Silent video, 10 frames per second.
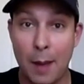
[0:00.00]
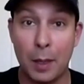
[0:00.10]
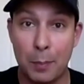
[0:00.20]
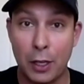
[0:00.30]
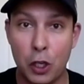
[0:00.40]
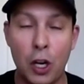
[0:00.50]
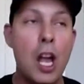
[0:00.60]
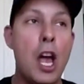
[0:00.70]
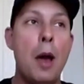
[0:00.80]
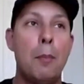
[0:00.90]
picture.
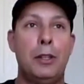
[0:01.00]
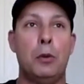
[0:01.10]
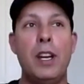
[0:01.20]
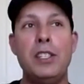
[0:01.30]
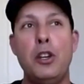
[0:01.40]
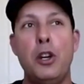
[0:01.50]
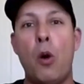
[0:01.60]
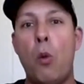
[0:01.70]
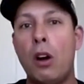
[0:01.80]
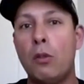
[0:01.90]
But the reason you don't
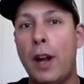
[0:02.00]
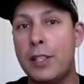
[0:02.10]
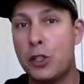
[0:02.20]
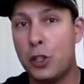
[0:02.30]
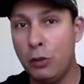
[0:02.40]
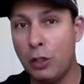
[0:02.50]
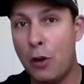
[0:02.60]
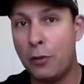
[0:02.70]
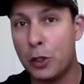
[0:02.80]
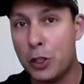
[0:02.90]
want rates too low for